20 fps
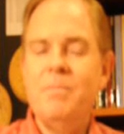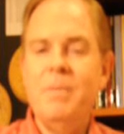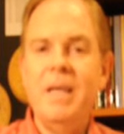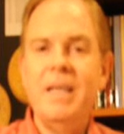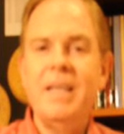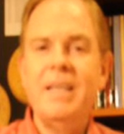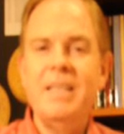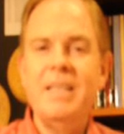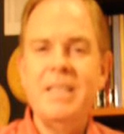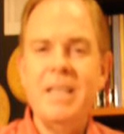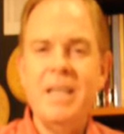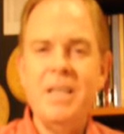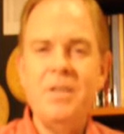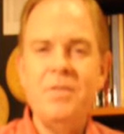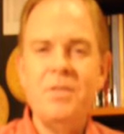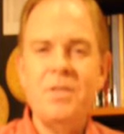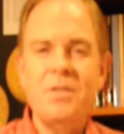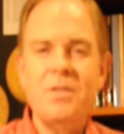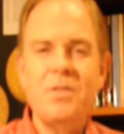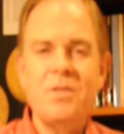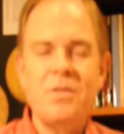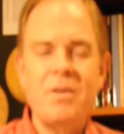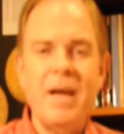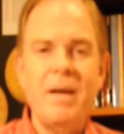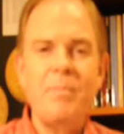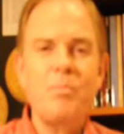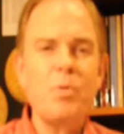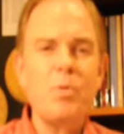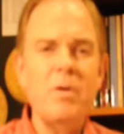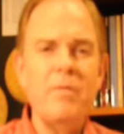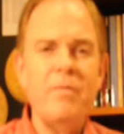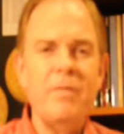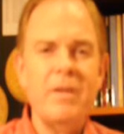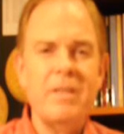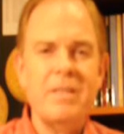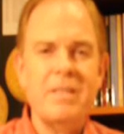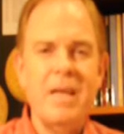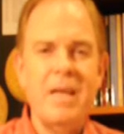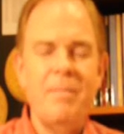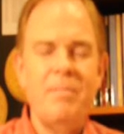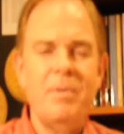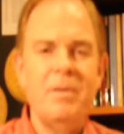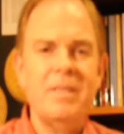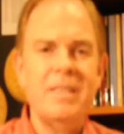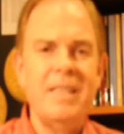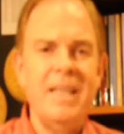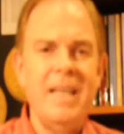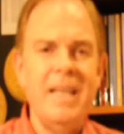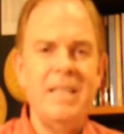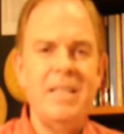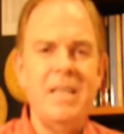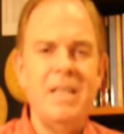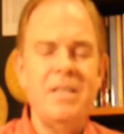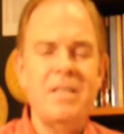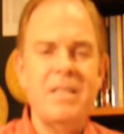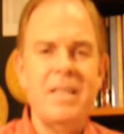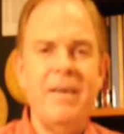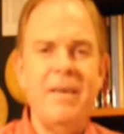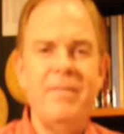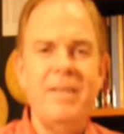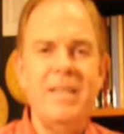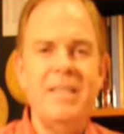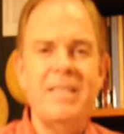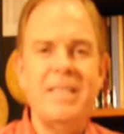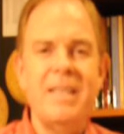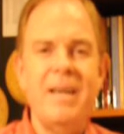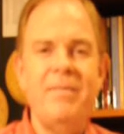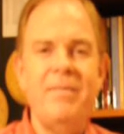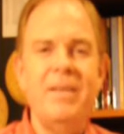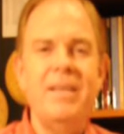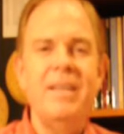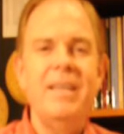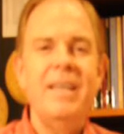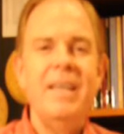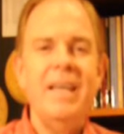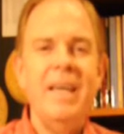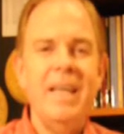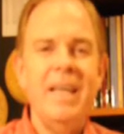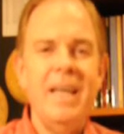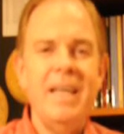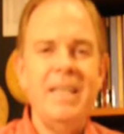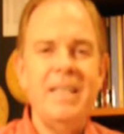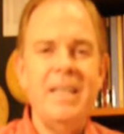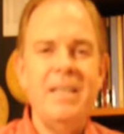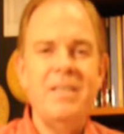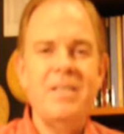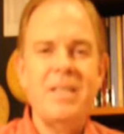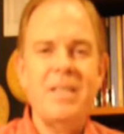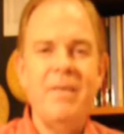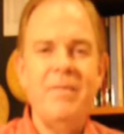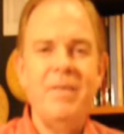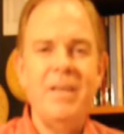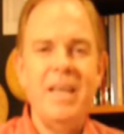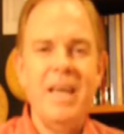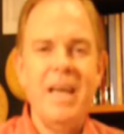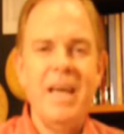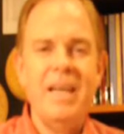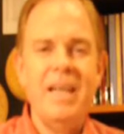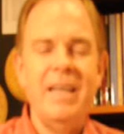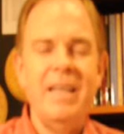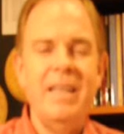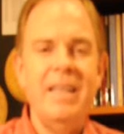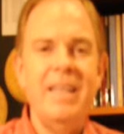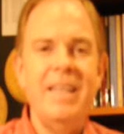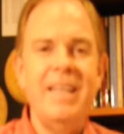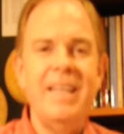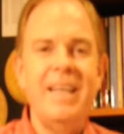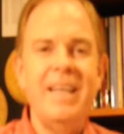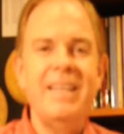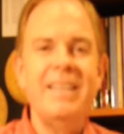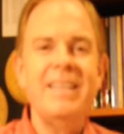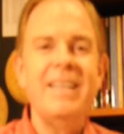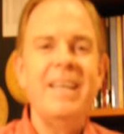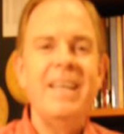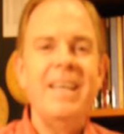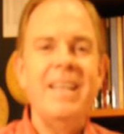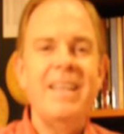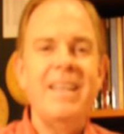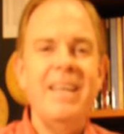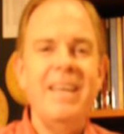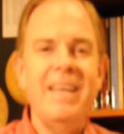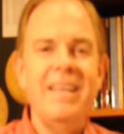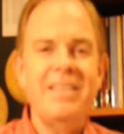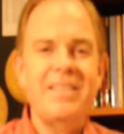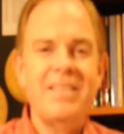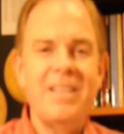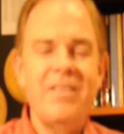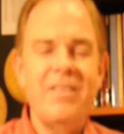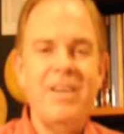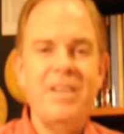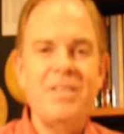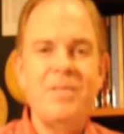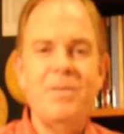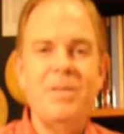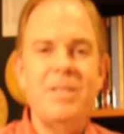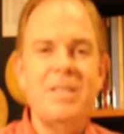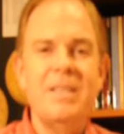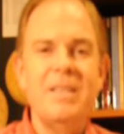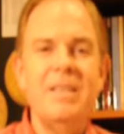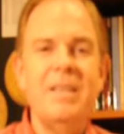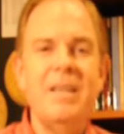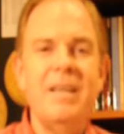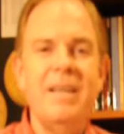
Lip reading: Mint continued to strike proof examples in 1877 and 1878, and then the series was